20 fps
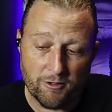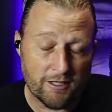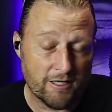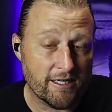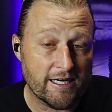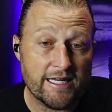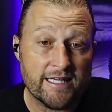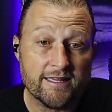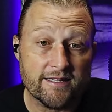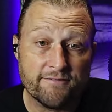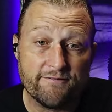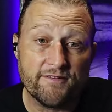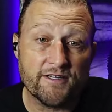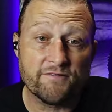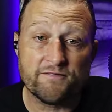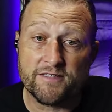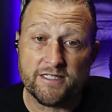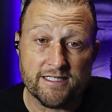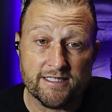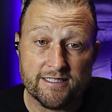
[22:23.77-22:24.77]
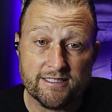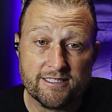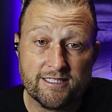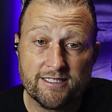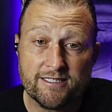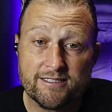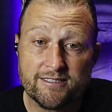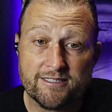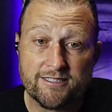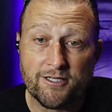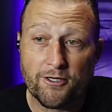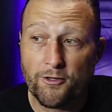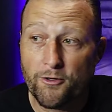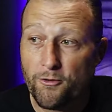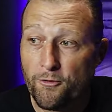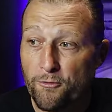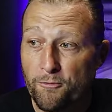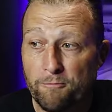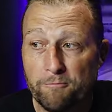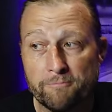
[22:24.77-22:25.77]
in the 50s.
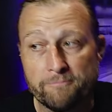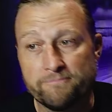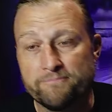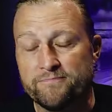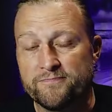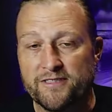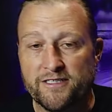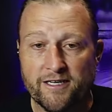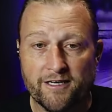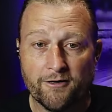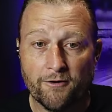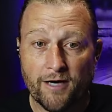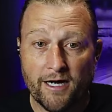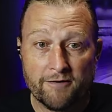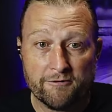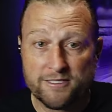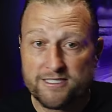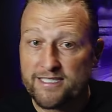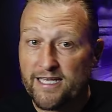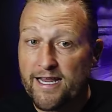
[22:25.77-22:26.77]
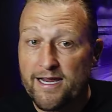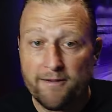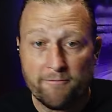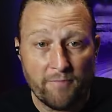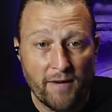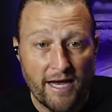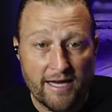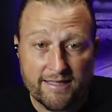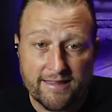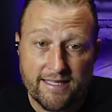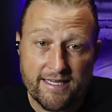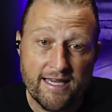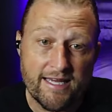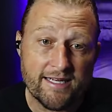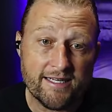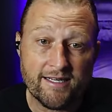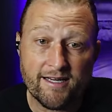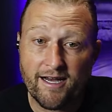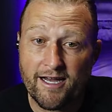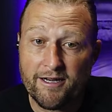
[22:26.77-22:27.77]
So, you know, I was saying back
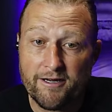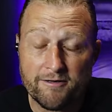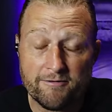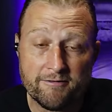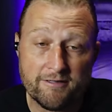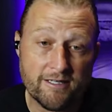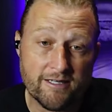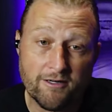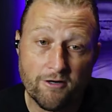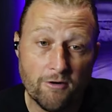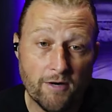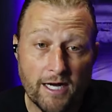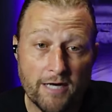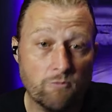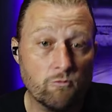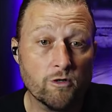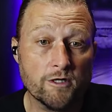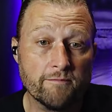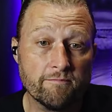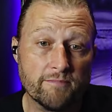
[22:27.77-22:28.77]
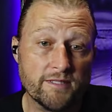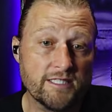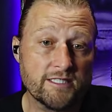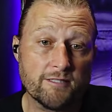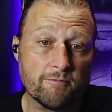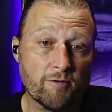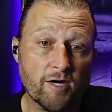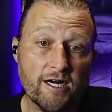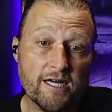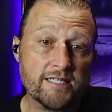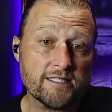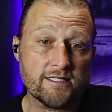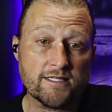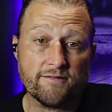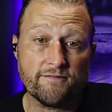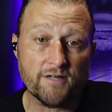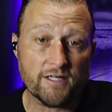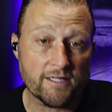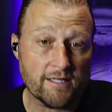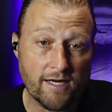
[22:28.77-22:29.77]
then, you know, I wouldn't be surprised
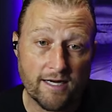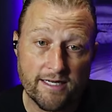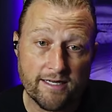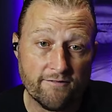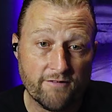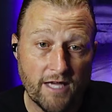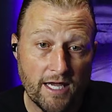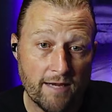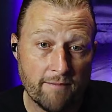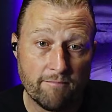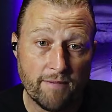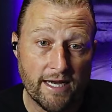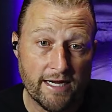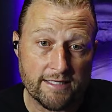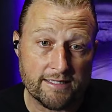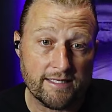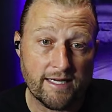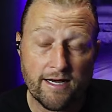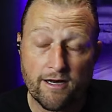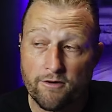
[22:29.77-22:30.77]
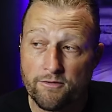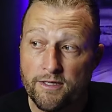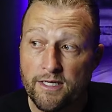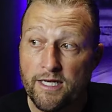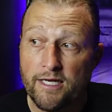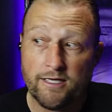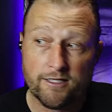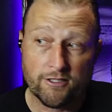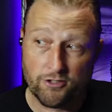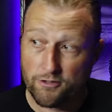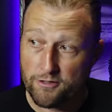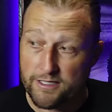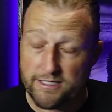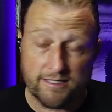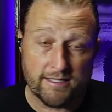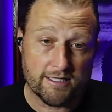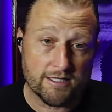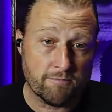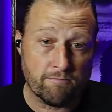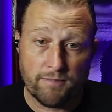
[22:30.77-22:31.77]
if it kind of came back down during
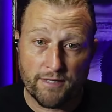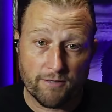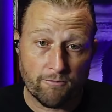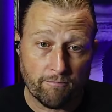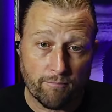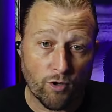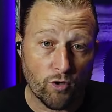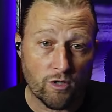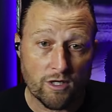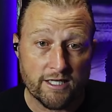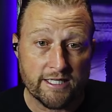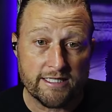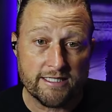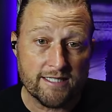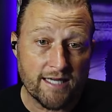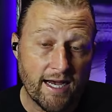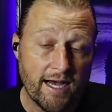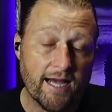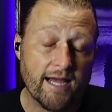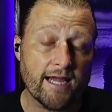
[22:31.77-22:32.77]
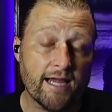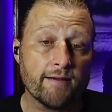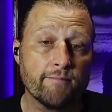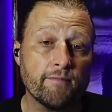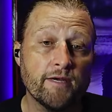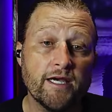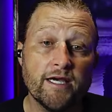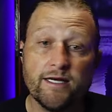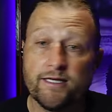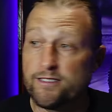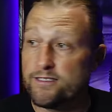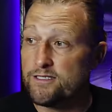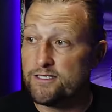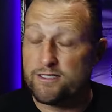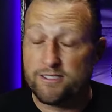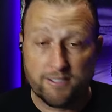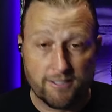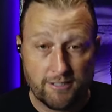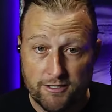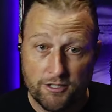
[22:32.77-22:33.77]
this boring time
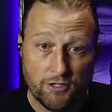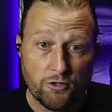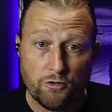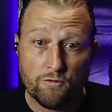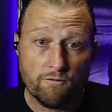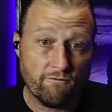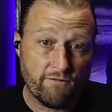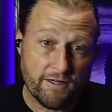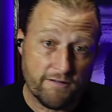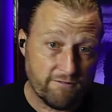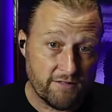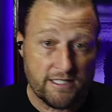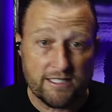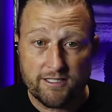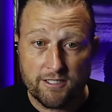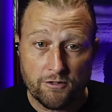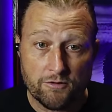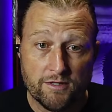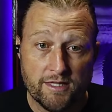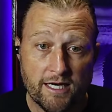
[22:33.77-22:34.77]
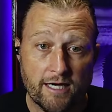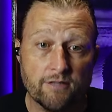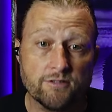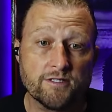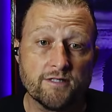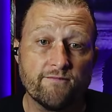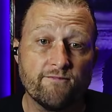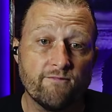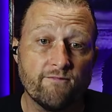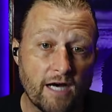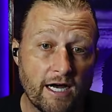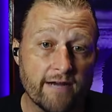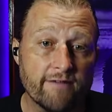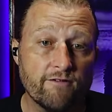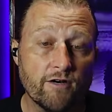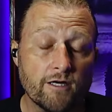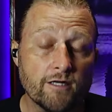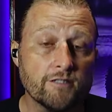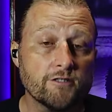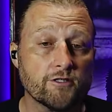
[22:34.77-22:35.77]
to
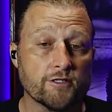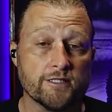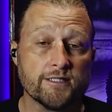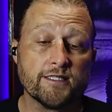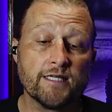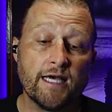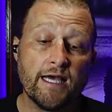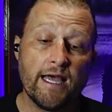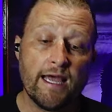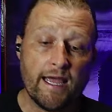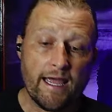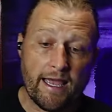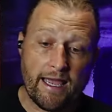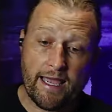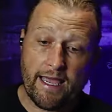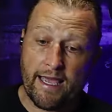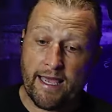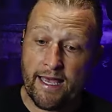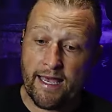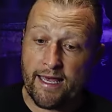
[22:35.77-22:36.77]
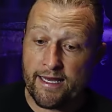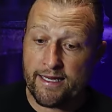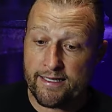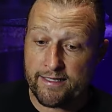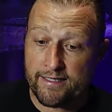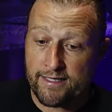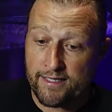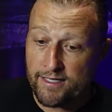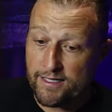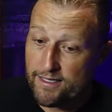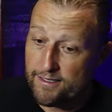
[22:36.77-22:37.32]
52,500. And